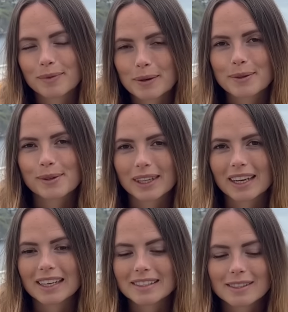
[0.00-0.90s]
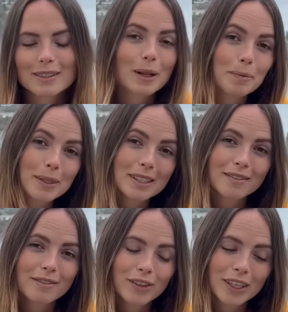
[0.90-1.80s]
It was really nice. So I'll put
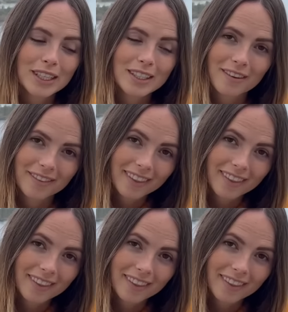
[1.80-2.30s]
some footage of